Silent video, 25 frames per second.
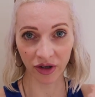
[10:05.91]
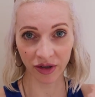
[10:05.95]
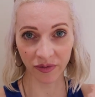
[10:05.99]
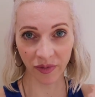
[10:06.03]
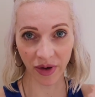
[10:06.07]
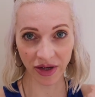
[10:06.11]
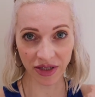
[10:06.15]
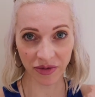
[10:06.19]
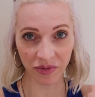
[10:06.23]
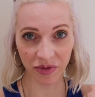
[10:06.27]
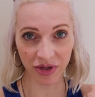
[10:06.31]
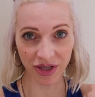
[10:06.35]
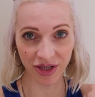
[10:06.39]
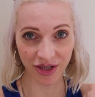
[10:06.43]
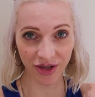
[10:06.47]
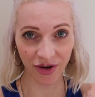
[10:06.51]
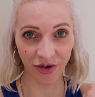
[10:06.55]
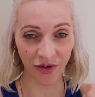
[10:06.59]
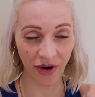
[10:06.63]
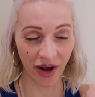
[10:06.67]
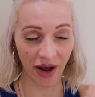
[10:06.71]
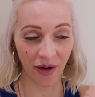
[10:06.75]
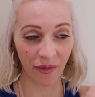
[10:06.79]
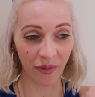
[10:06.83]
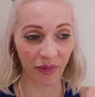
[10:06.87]
It makes me
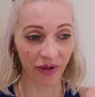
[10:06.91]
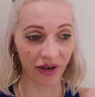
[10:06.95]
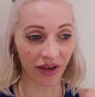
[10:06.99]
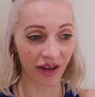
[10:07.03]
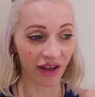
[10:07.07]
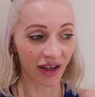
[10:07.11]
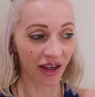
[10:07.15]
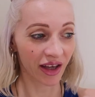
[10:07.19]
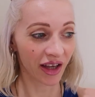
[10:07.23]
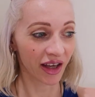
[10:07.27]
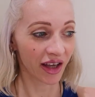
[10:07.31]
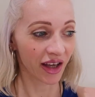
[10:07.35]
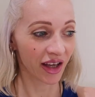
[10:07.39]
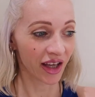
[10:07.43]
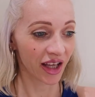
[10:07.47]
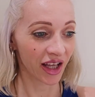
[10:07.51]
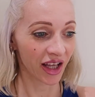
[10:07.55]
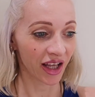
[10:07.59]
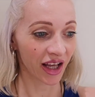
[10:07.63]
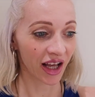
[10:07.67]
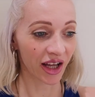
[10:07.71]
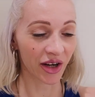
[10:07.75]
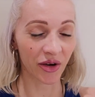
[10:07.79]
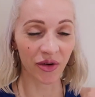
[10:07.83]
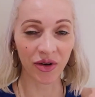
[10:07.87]
so happy.
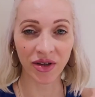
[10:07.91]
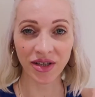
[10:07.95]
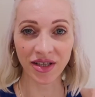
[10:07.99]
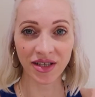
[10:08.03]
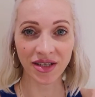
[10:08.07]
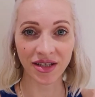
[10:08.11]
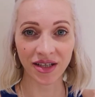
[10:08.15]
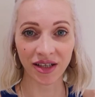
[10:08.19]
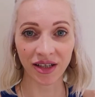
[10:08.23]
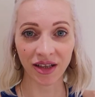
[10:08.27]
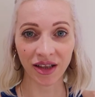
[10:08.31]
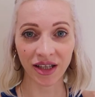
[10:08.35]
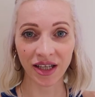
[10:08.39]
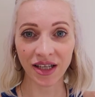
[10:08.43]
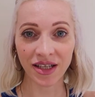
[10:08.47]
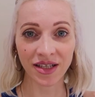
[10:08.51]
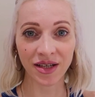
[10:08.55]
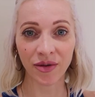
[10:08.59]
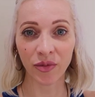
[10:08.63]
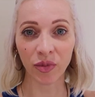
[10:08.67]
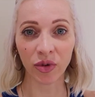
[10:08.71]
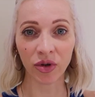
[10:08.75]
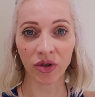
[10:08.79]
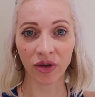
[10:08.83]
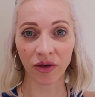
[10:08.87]
I know it's the
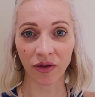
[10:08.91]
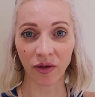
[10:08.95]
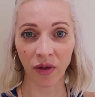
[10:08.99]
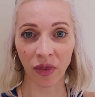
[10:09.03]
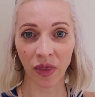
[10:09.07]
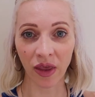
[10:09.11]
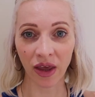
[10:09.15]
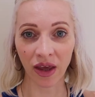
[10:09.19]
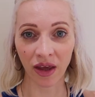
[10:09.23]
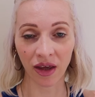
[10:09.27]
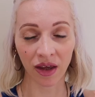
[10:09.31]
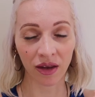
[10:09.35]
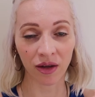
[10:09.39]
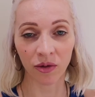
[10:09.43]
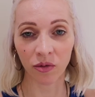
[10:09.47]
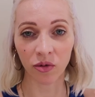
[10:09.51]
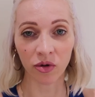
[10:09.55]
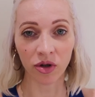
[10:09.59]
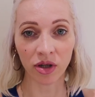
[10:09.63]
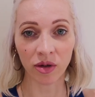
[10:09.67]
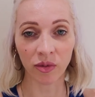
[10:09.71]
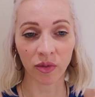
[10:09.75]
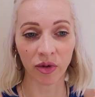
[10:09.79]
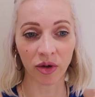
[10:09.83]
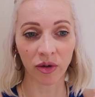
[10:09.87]
least important thing in the
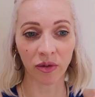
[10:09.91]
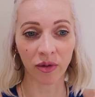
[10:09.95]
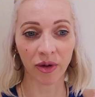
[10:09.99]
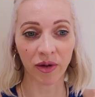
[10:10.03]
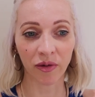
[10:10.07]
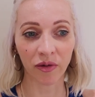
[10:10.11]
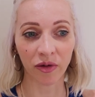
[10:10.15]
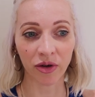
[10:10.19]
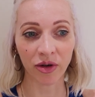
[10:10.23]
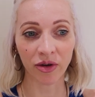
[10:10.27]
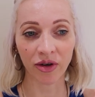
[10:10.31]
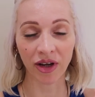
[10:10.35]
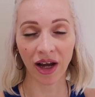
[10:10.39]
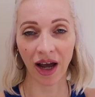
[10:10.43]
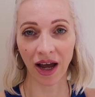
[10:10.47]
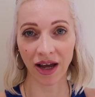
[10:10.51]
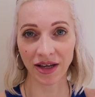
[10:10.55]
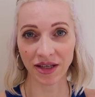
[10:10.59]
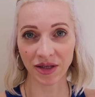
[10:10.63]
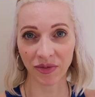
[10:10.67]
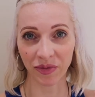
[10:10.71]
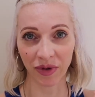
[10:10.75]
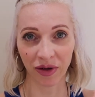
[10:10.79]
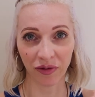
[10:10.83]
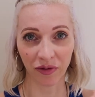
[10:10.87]
world probably for you
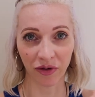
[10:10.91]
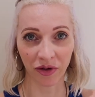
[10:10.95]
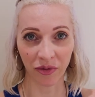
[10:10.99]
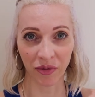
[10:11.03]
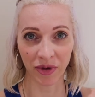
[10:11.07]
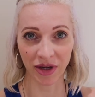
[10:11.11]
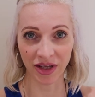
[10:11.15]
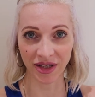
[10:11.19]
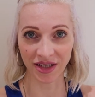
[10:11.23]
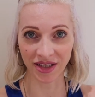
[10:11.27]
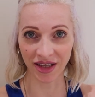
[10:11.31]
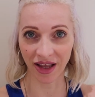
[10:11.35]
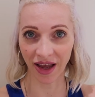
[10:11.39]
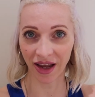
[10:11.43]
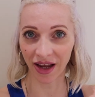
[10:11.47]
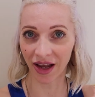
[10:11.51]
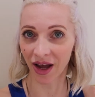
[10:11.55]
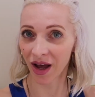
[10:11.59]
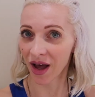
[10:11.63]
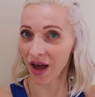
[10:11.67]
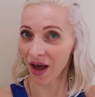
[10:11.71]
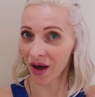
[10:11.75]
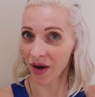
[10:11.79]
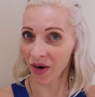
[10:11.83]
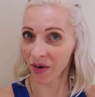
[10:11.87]
guys, but for me it's like,
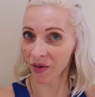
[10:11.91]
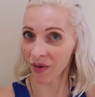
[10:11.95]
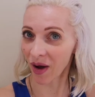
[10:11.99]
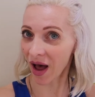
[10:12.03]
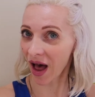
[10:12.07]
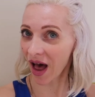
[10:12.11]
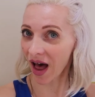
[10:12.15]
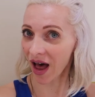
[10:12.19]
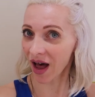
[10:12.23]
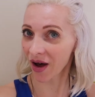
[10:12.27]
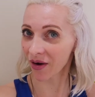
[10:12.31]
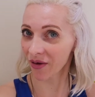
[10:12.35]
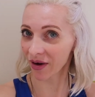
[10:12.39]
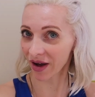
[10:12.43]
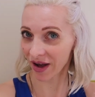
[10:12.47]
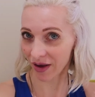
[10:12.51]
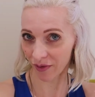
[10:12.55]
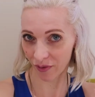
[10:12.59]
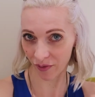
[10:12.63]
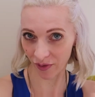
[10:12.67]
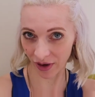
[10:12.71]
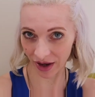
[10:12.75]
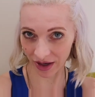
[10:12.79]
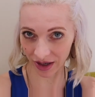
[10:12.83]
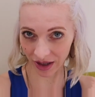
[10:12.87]
wow, I
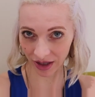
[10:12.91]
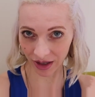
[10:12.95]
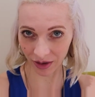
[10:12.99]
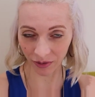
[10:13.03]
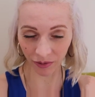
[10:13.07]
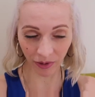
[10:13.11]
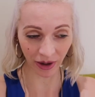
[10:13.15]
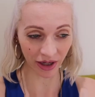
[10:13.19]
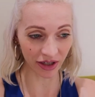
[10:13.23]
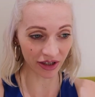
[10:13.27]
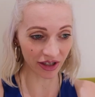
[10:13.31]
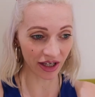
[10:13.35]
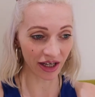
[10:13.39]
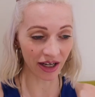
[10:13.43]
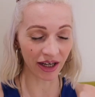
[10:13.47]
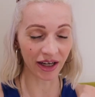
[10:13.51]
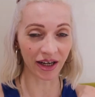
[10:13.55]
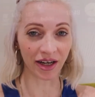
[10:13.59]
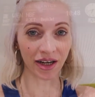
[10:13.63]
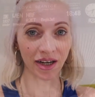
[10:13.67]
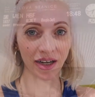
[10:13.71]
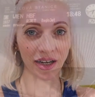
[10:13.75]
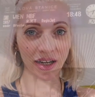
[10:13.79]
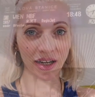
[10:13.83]
have finally white hair.